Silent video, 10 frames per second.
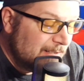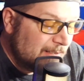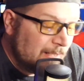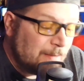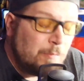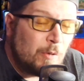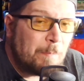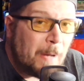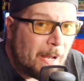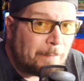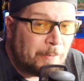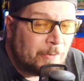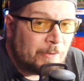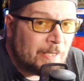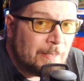like more
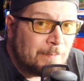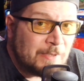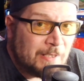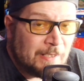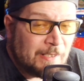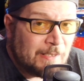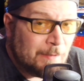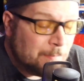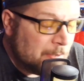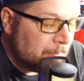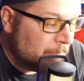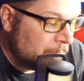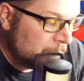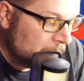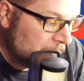popular games I think that
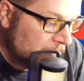people